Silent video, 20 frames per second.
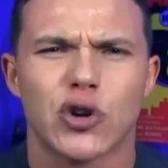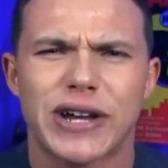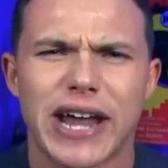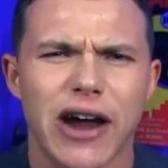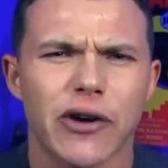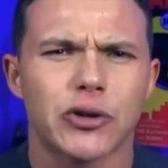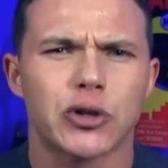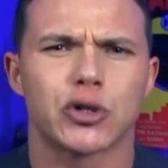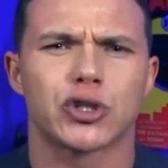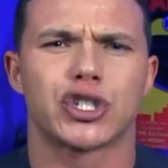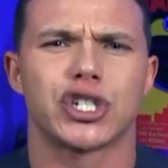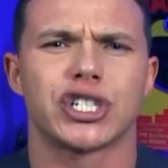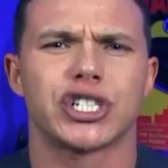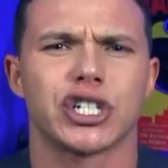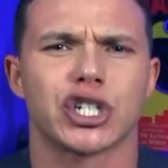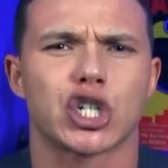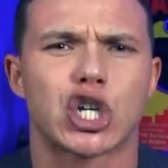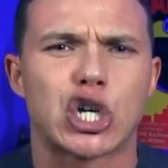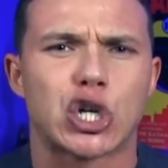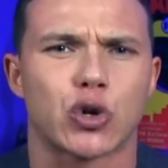Her character's
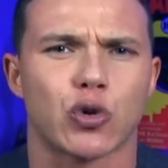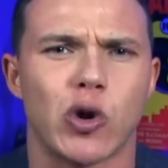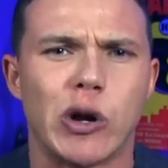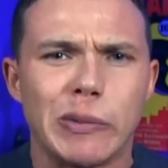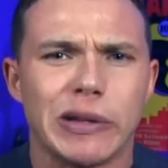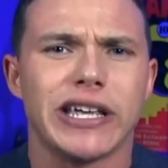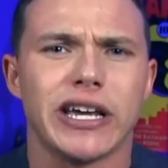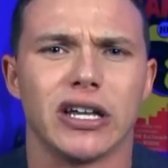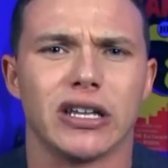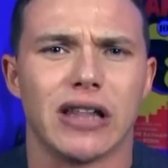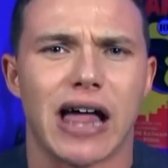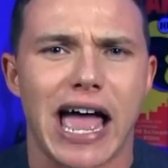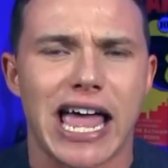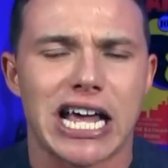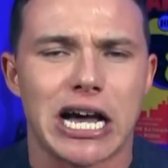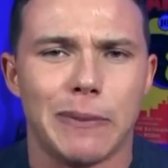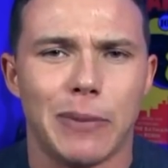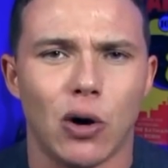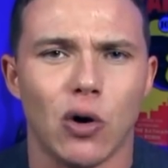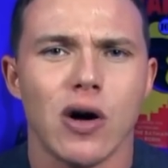just extremely
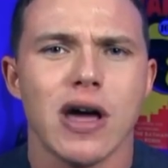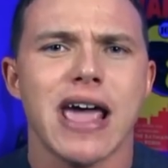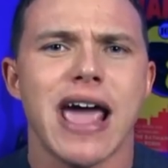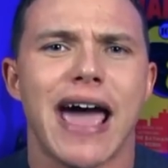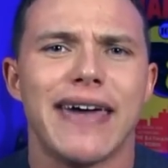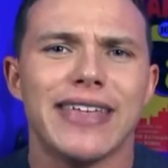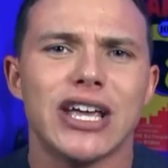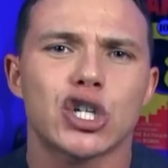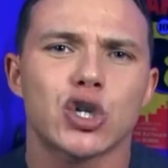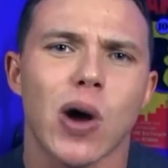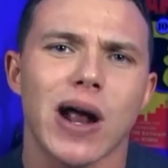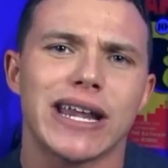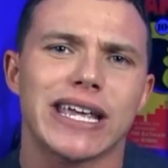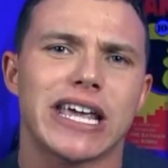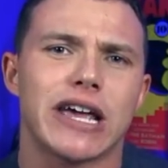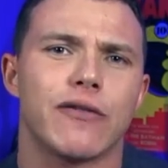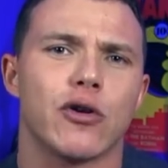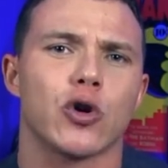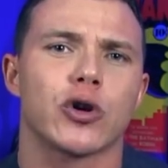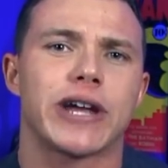unlikable, and they try
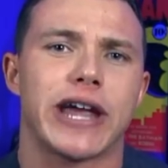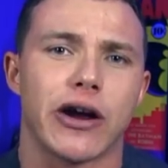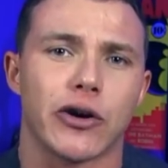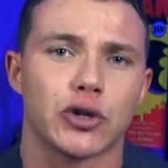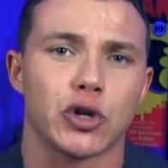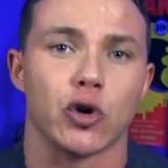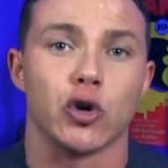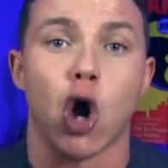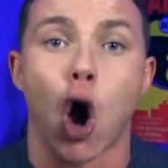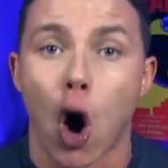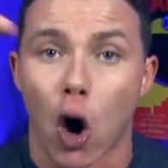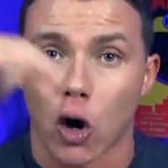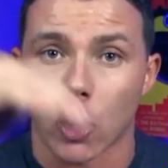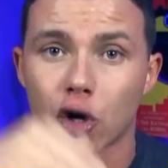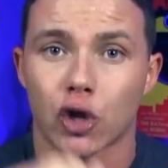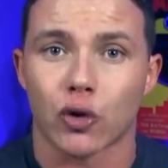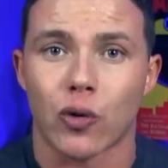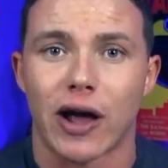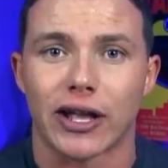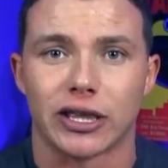to give her character an
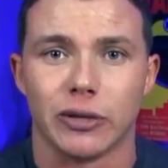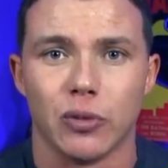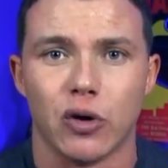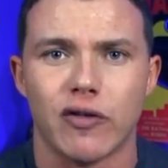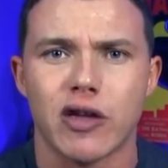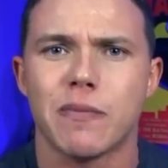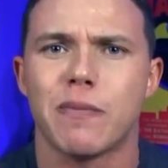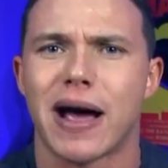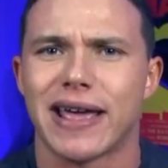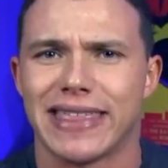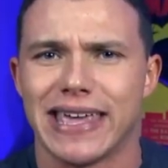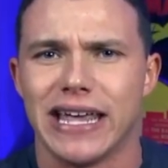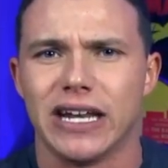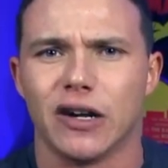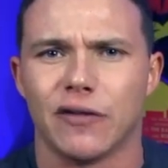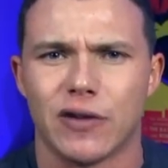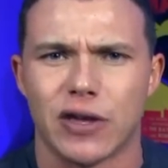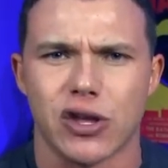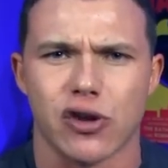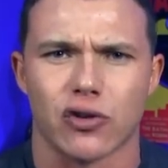arc throughout the movie. By the
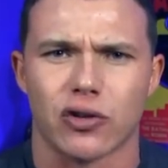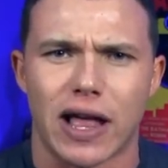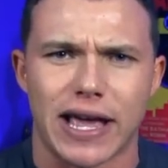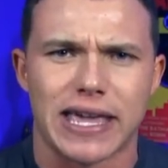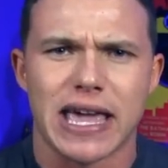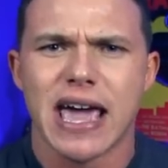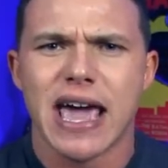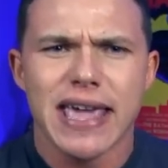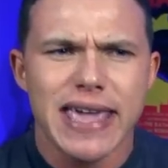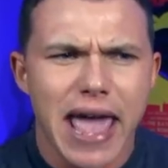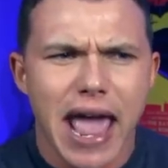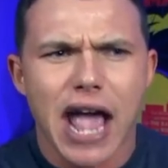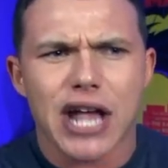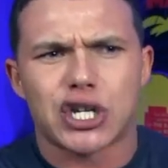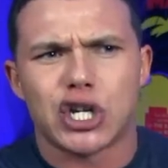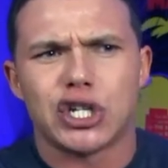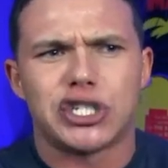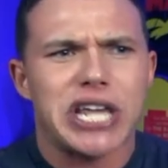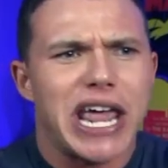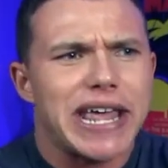end of it, you're like, yeah,
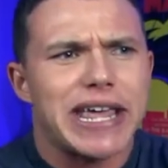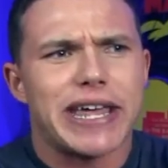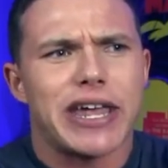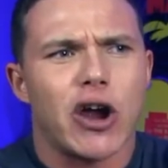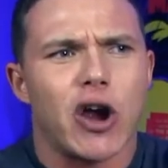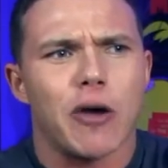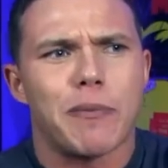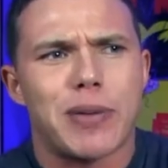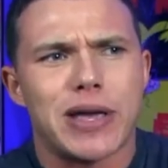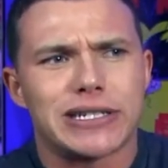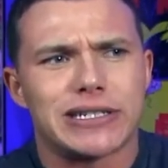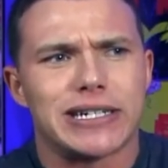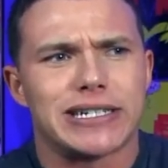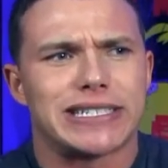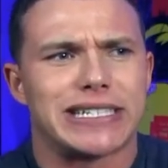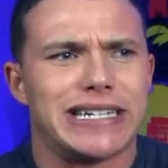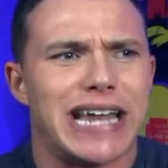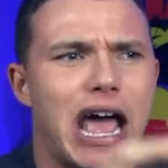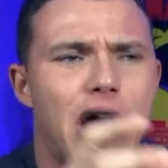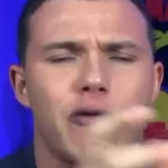she's taking care of
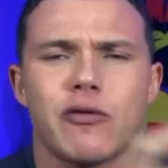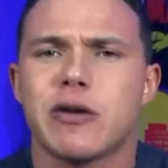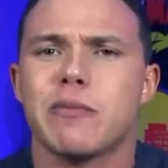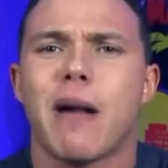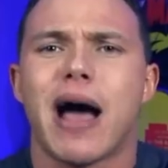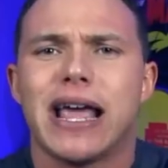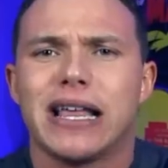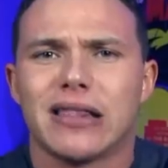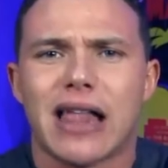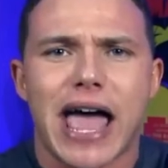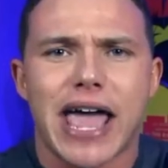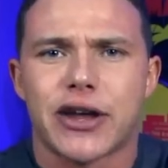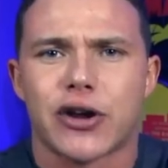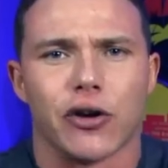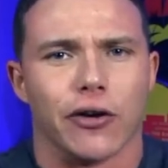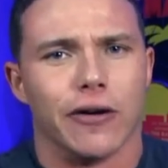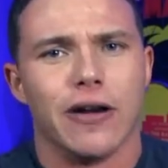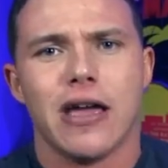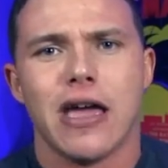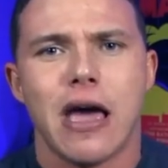business, and now we might like
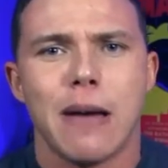her.